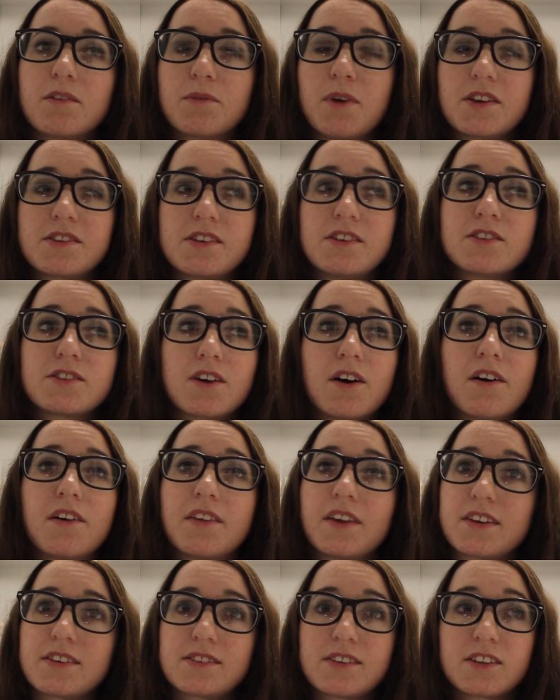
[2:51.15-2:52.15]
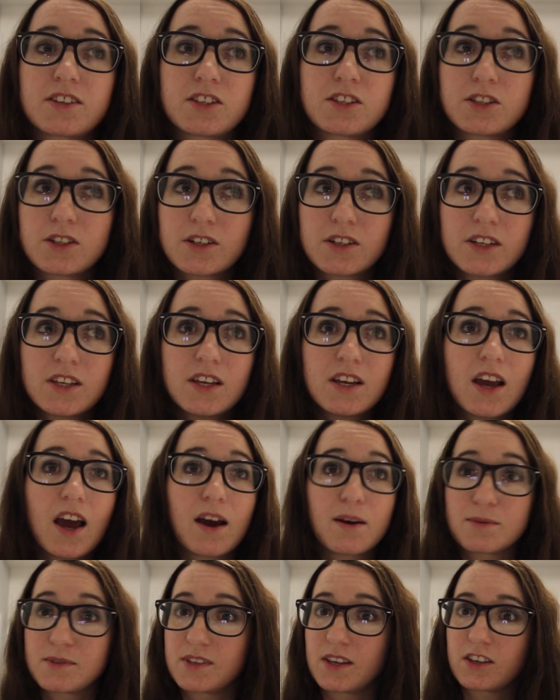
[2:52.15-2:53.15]
residence hall at 6:30.
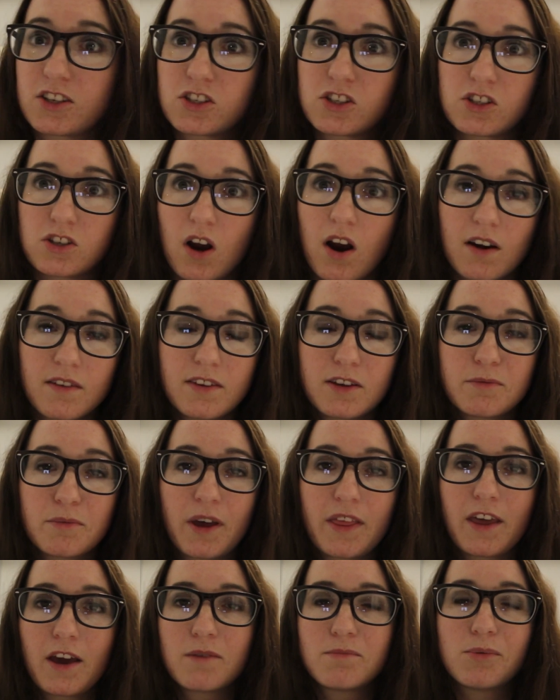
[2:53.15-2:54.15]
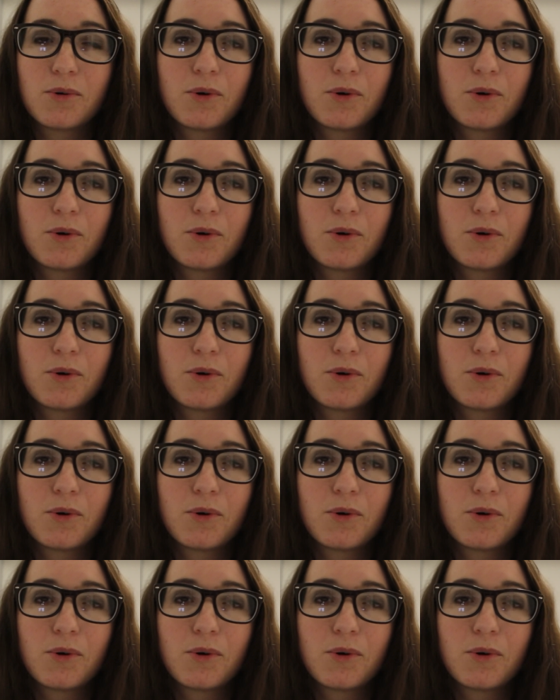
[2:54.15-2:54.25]
I was starving by that